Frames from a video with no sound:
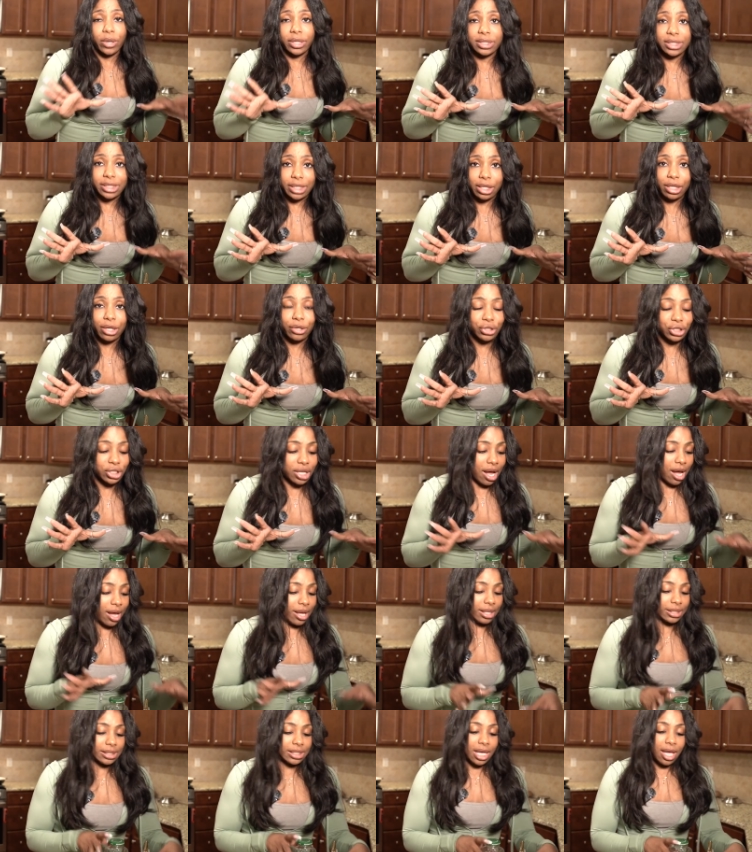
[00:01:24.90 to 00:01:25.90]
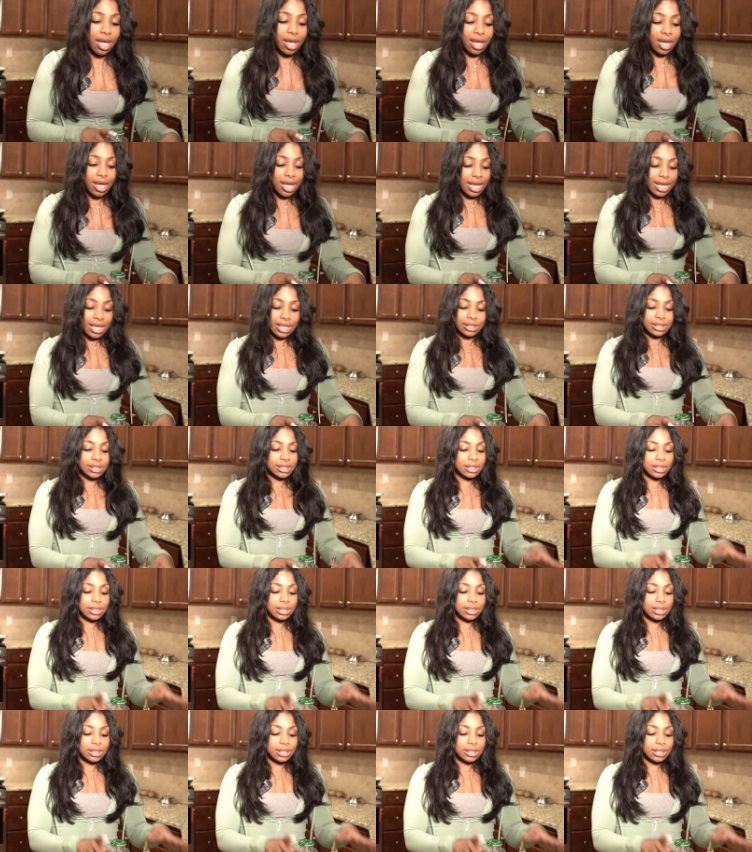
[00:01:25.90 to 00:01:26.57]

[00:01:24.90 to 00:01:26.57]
is a glow shot? It's